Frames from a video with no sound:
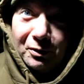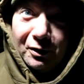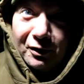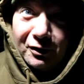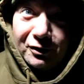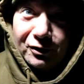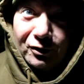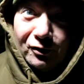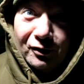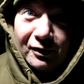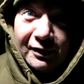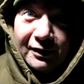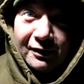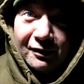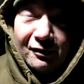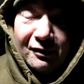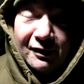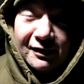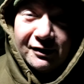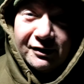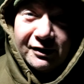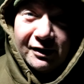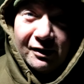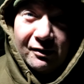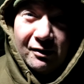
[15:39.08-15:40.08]
last night,
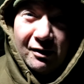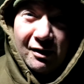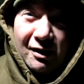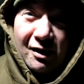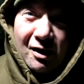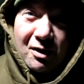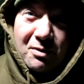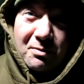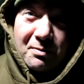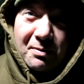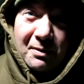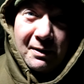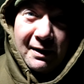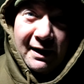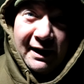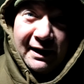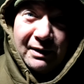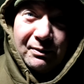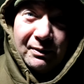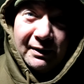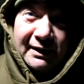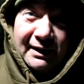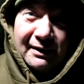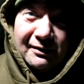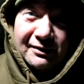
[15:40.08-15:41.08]
guys. So I hope
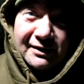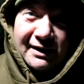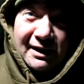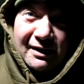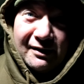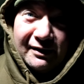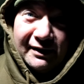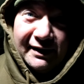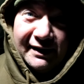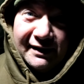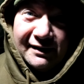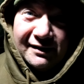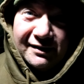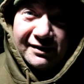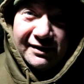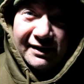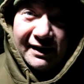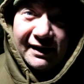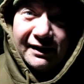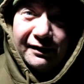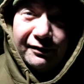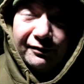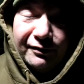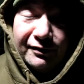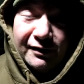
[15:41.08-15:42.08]
anyone that was out in it is
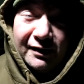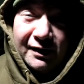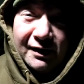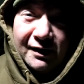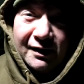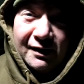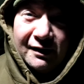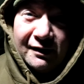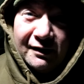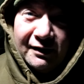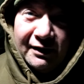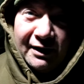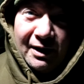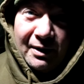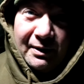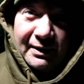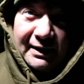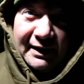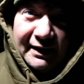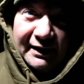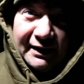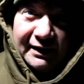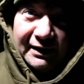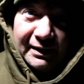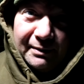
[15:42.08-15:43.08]
safe. No one
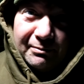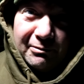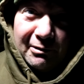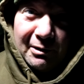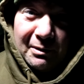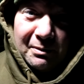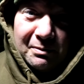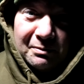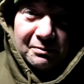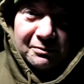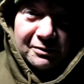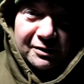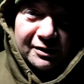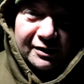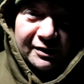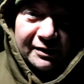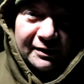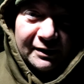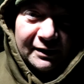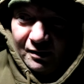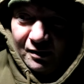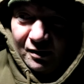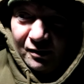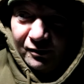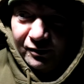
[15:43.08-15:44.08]
had any problems.
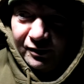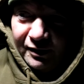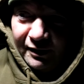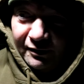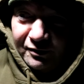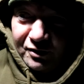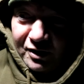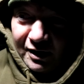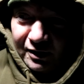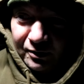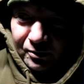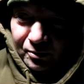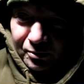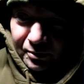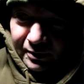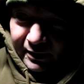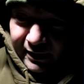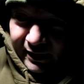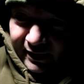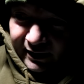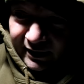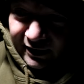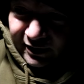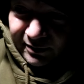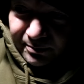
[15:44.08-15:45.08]
Obviously I've checked all the
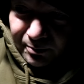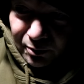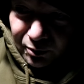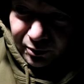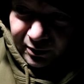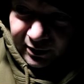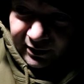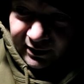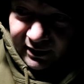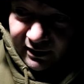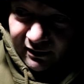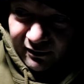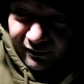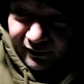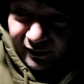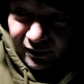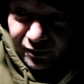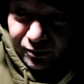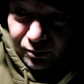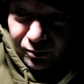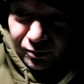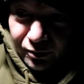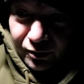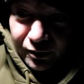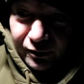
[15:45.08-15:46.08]
gear this morning and
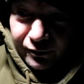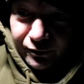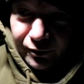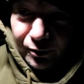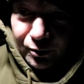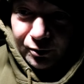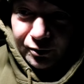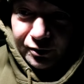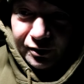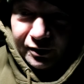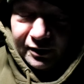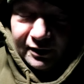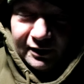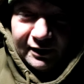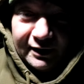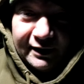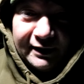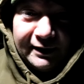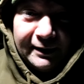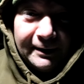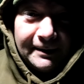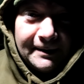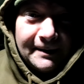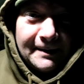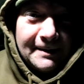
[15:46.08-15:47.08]
everything's all good,
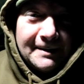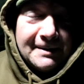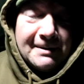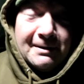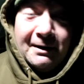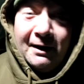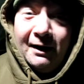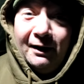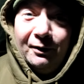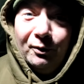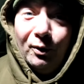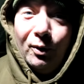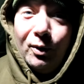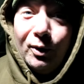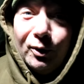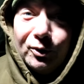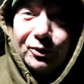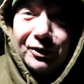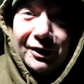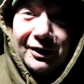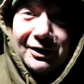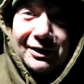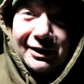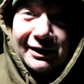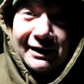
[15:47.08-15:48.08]
fortunately. I will
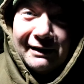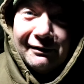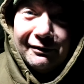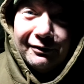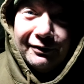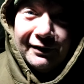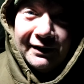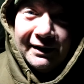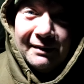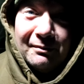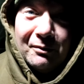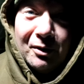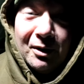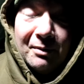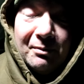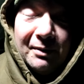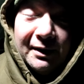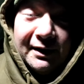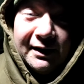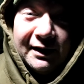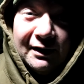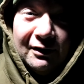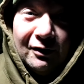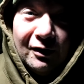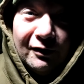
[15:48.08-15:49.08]
tell you another thing that might
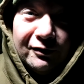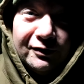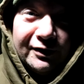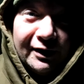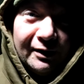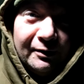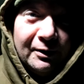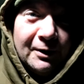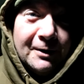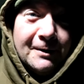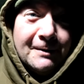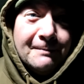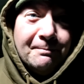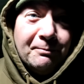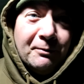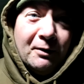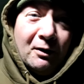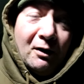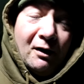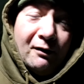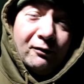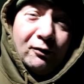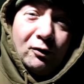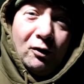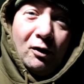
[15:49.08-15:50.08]
make you laugh. So
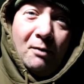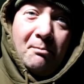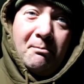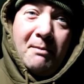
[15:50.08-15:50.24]
I've got a